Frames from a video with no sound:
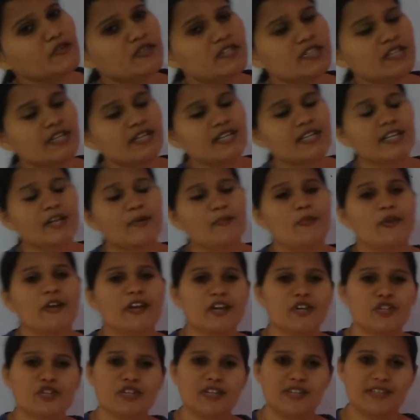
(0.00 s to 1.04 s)
DNA
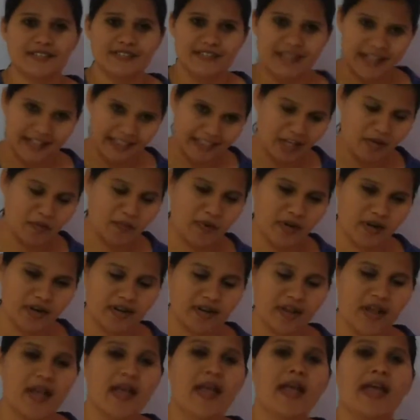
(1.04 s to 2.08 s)
replication is nothing but
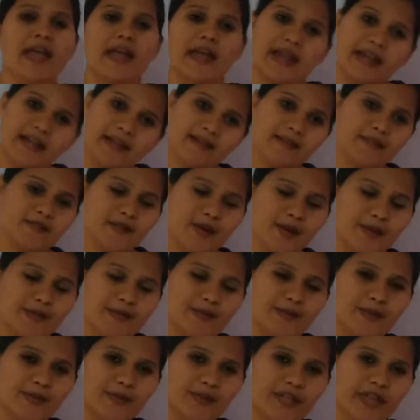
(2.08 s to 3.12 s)
it is
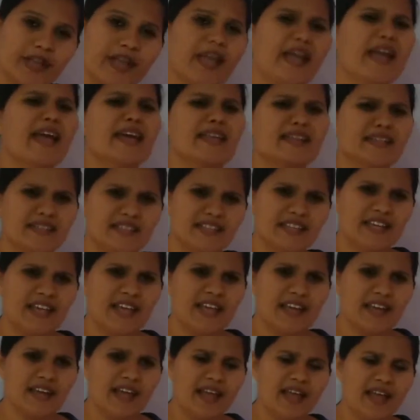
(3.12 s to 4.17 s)
also the
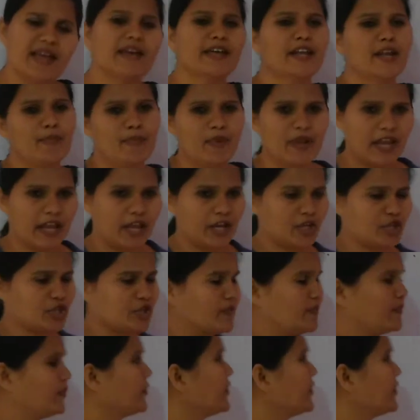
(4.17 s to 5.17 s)
DNA replication.